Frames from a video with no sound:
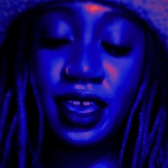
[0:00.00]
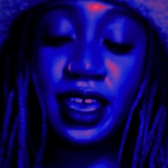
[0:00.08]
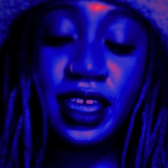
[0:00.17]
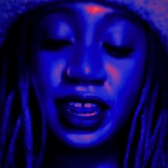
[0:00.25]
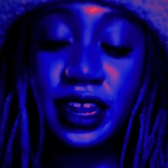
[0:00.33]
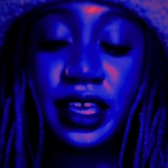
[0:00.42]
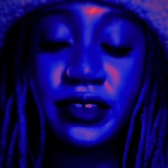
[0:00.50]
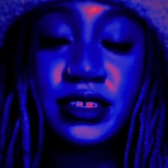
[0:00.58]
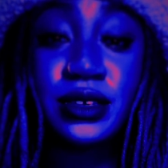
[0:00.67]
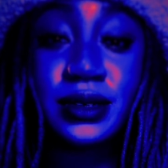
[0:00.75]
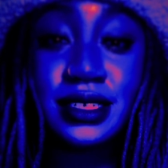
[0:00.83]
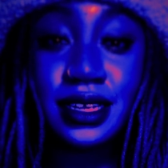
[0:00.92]
and it
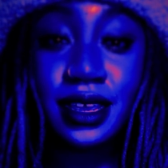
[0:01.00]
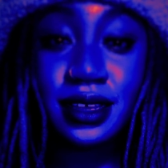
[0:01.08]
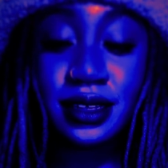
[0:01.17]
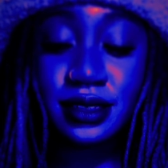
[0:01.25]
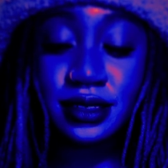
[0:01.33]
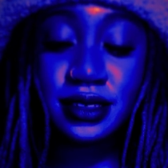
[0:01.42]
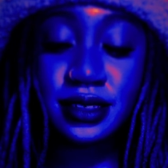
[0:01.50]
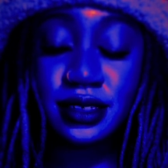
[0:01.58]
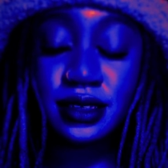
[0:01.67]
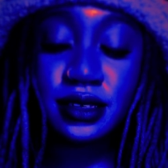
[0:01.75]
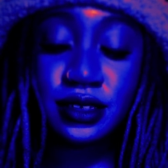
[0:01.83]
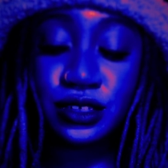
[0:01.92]
gives you a chance
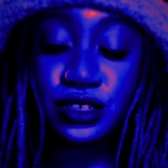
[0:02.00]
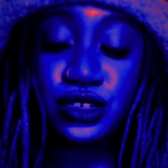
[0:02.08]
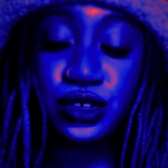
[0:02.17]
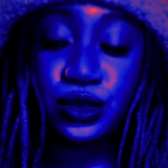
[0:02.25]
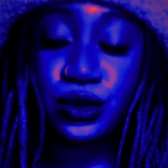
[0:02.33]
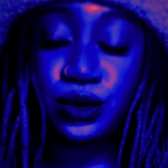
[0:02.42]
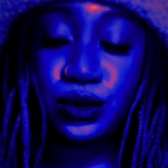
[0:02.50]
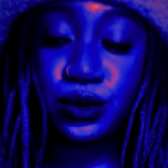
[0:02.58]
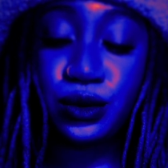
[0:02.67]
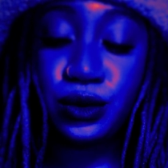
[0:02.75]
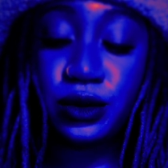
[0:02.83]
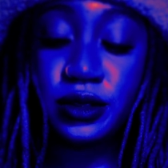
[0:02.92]
to